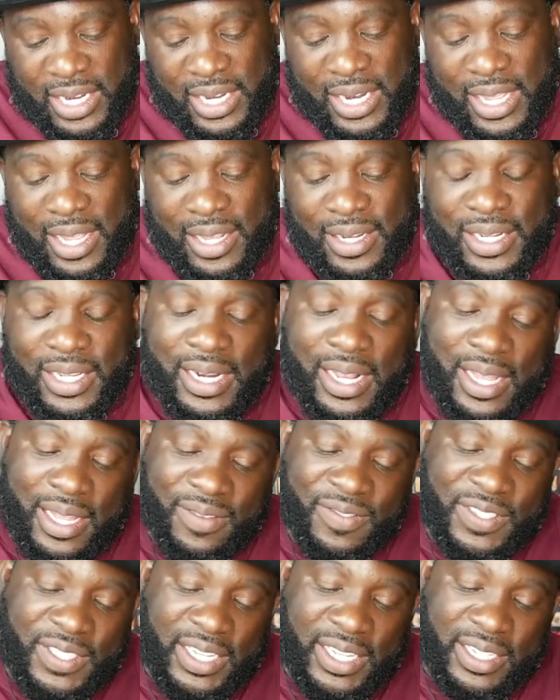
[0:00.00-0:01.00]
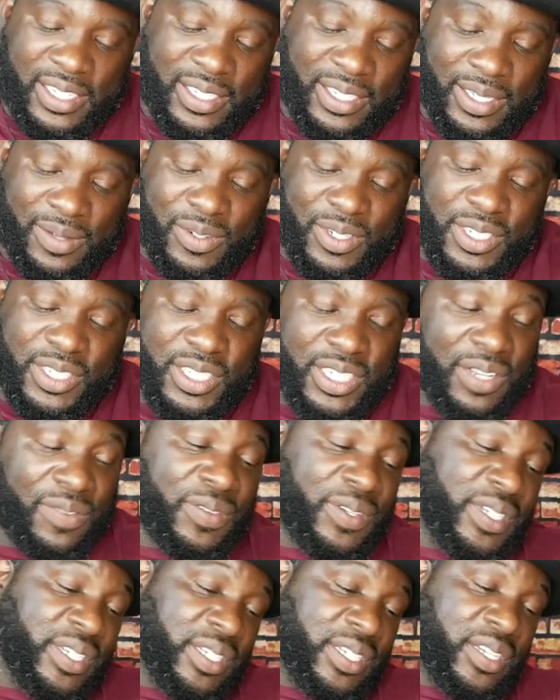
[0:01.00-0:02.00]
Now that I've taken the liberty of
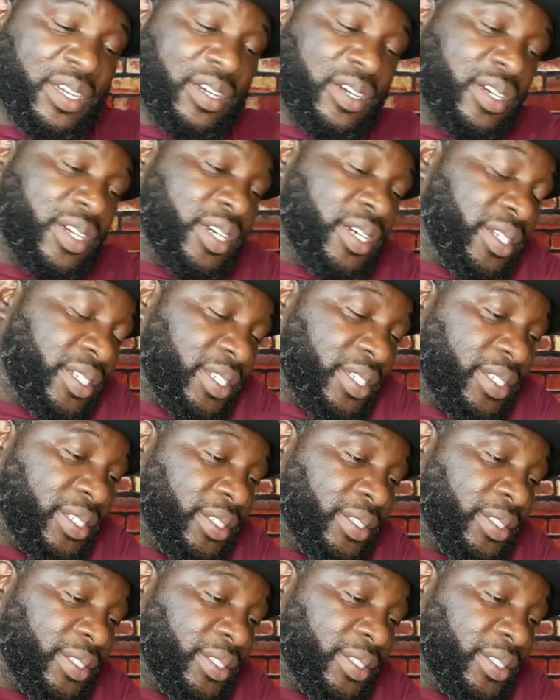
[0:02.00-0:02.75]
shuffling the cards,